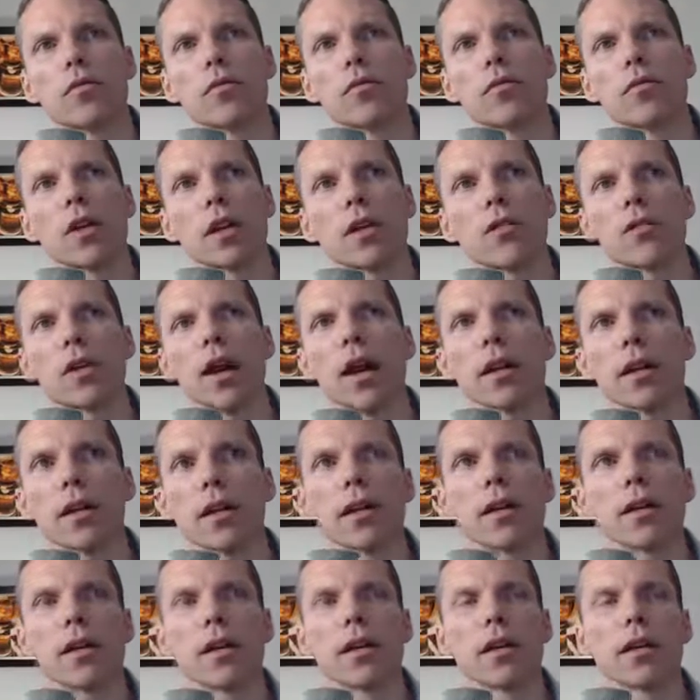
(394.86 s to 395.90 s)

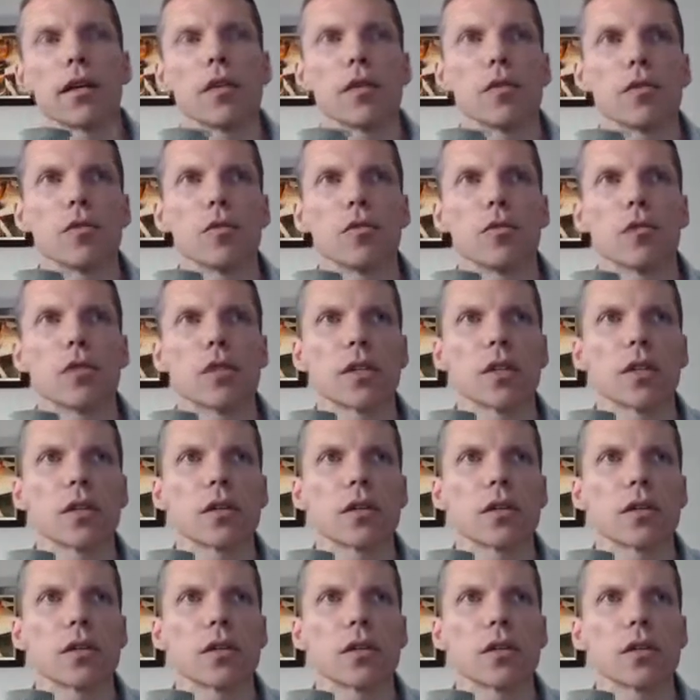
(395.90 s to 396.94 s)
directly use
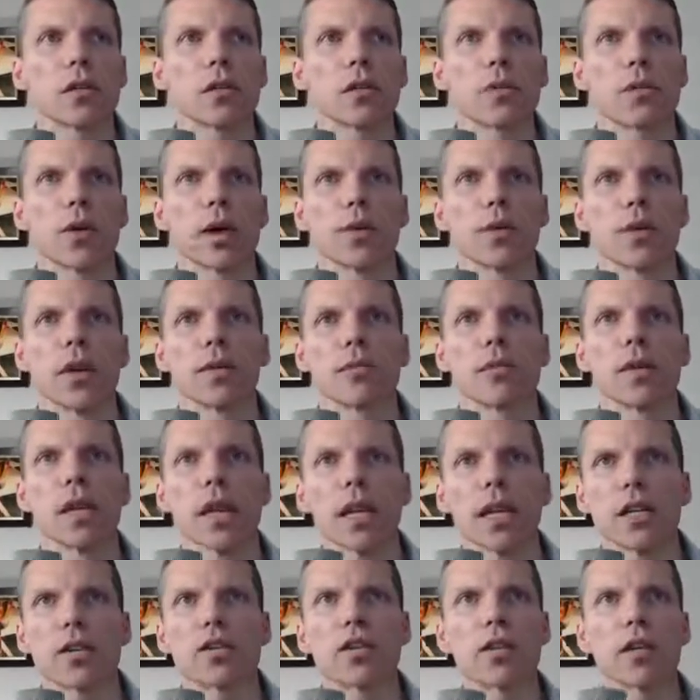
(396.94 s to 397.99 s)
this spray paint
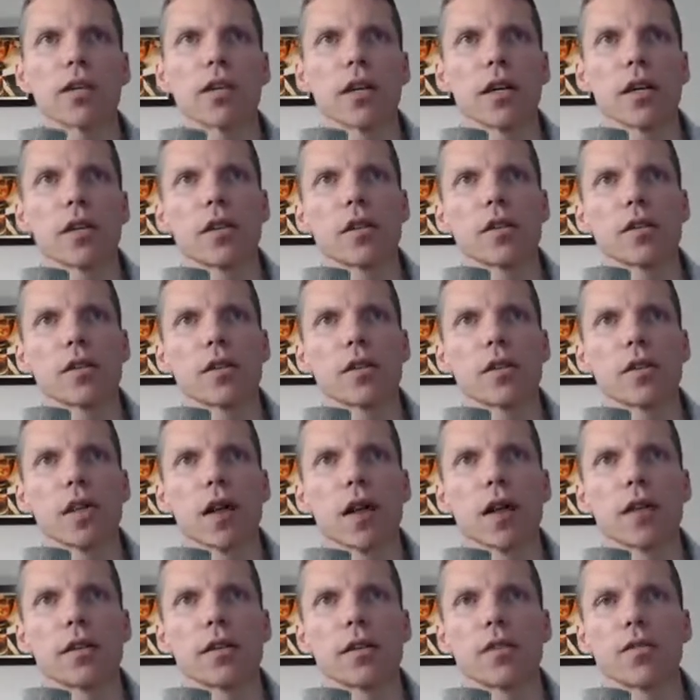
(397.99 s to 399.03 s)
maliciously along the
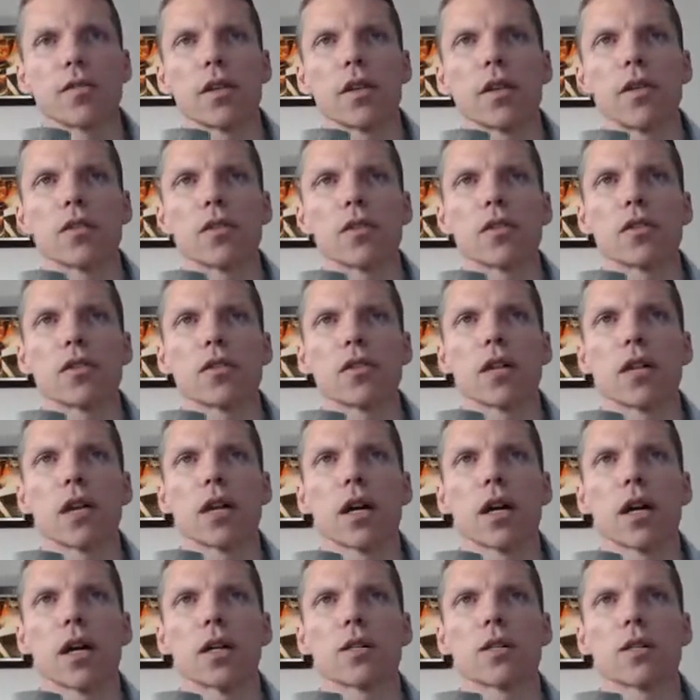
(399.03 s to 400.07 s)
sides of these
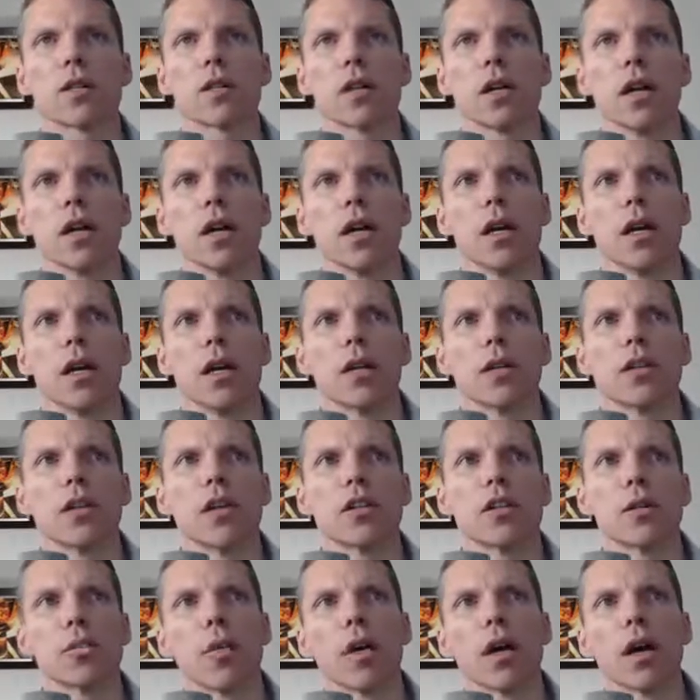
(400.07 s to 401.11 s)
synagogues.
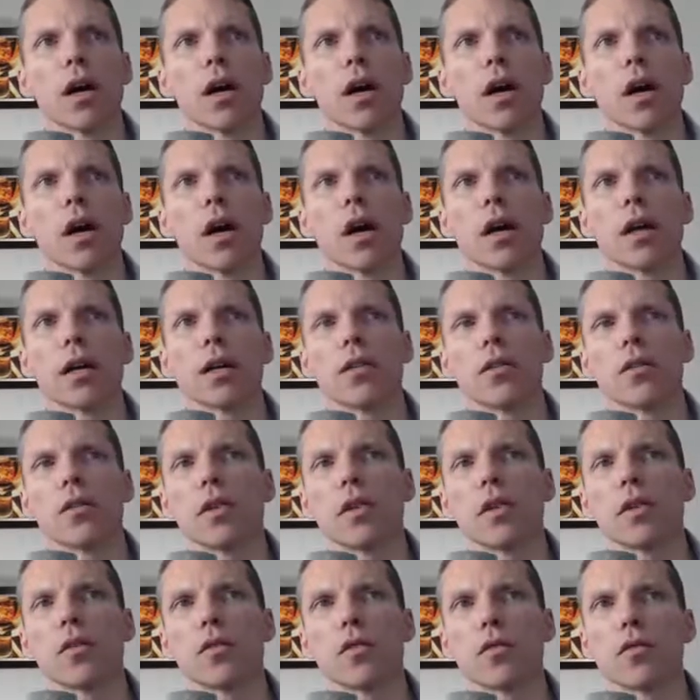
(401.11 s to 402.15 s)
Nationwide,
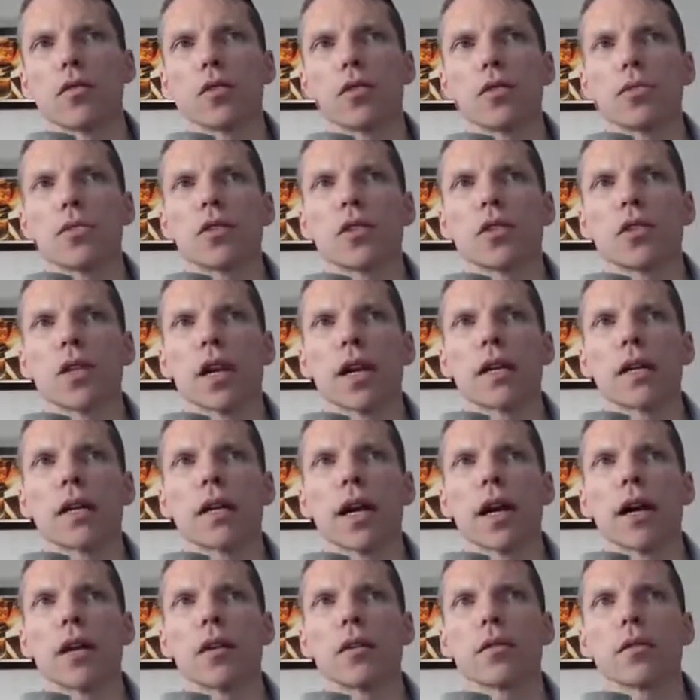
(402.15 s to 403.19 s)
these groups carried
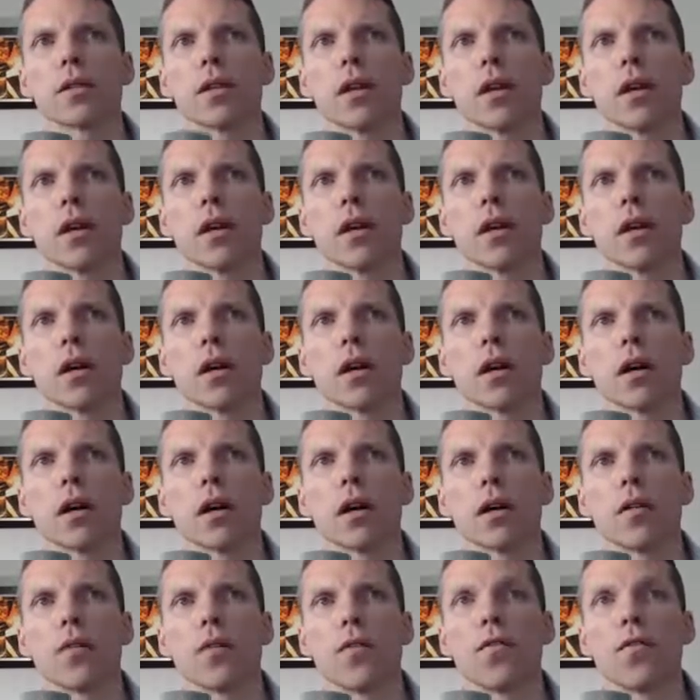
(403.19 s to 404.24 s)
out
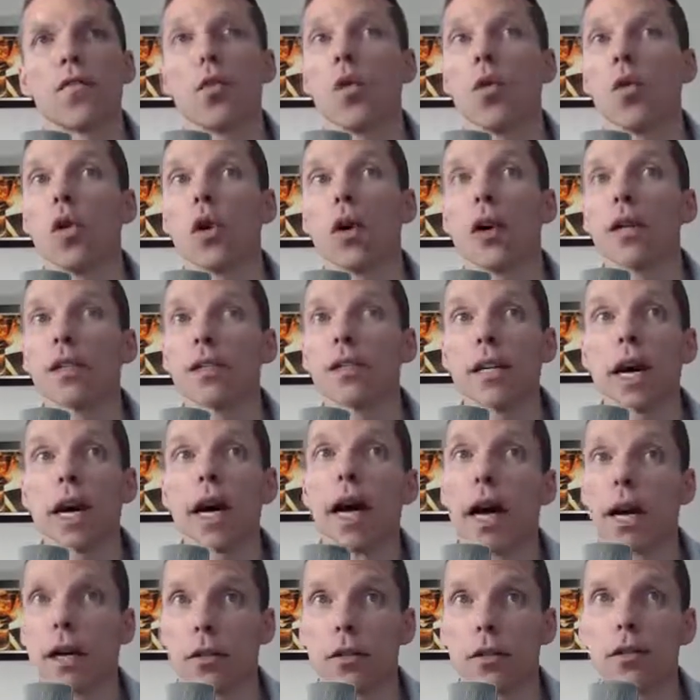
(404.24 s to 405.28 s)
4
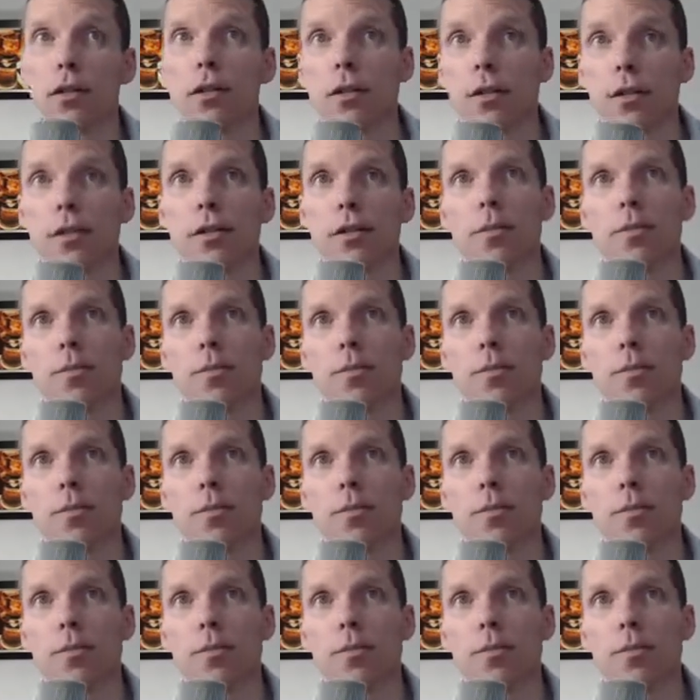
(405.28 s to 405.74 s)
attacks,